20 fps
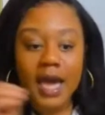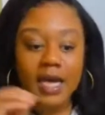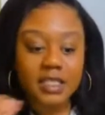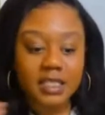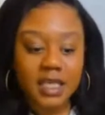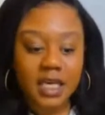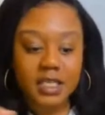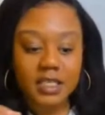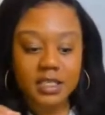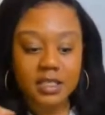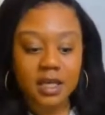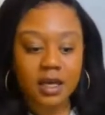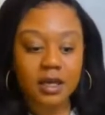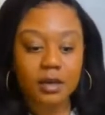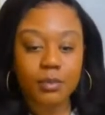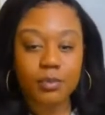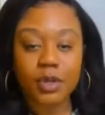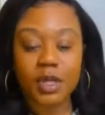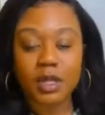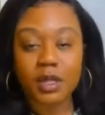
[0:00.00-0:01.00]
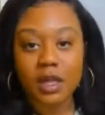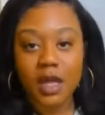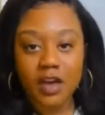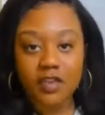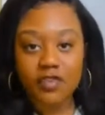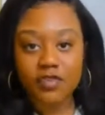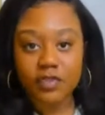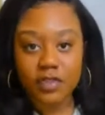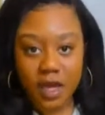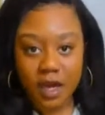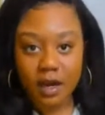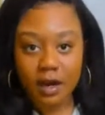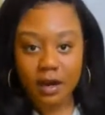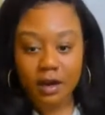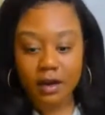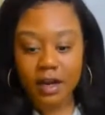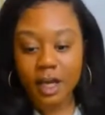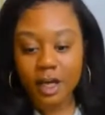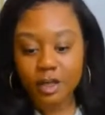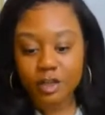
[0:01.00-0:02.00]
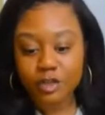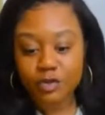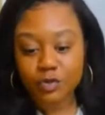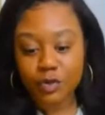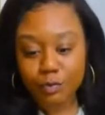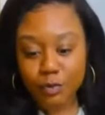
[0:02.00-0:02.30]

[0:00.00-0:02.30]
excess that could be left there is